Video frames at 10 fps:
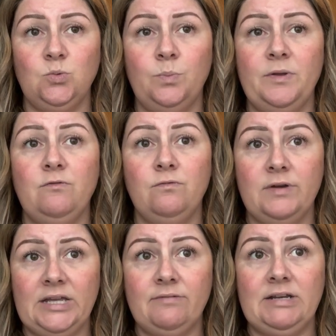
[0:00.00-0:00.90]
will be
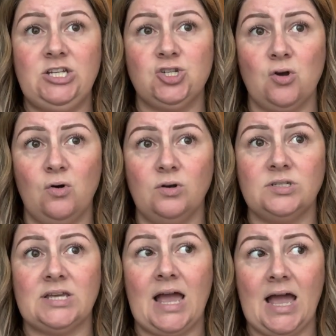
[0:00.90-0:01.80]
really
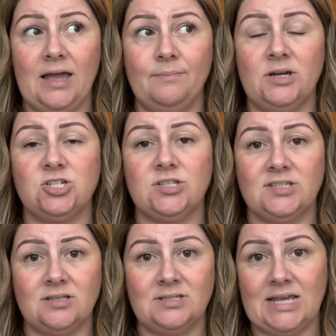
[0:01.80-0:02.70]
shocked at how much the
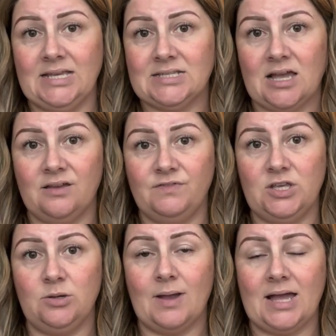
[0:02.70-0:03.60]
sun takes out of
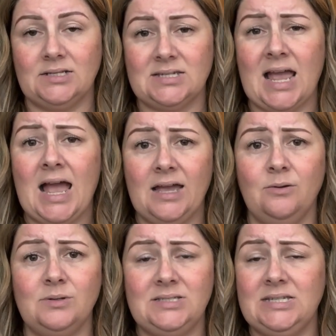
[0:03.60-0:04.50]
you and
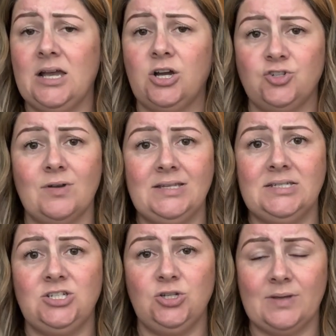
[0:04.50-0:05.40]
how
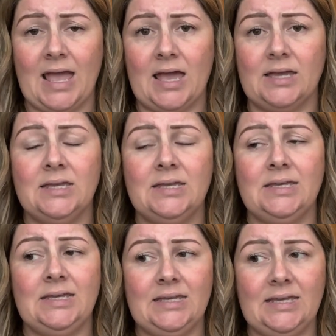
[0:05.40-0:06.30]
dehydrated you get.
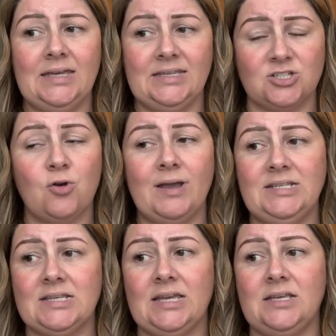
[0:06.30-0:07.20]
It's
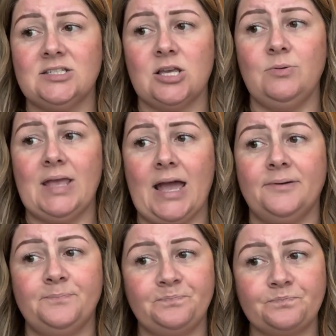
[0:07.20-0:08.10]
crazy. So yeah,
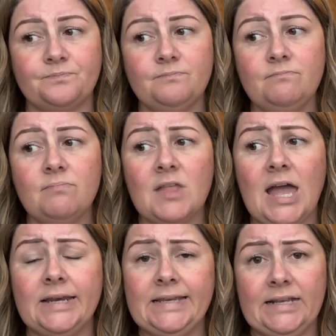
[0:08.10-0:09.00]

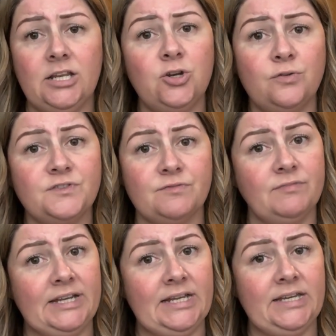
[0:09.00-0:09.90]
and little and often
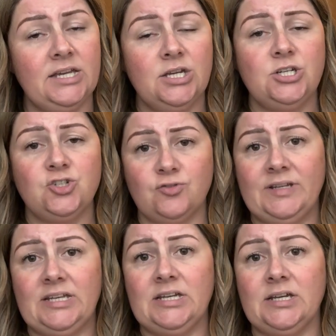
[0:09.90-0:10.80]
really,
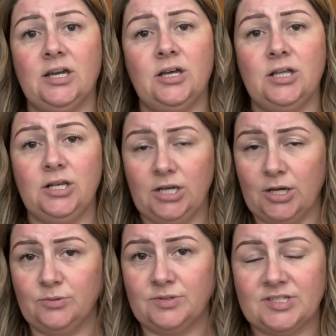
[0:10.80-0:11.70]
drinking
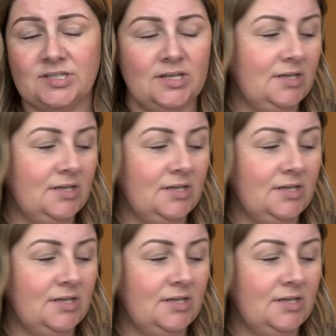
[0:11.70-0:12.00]
loads.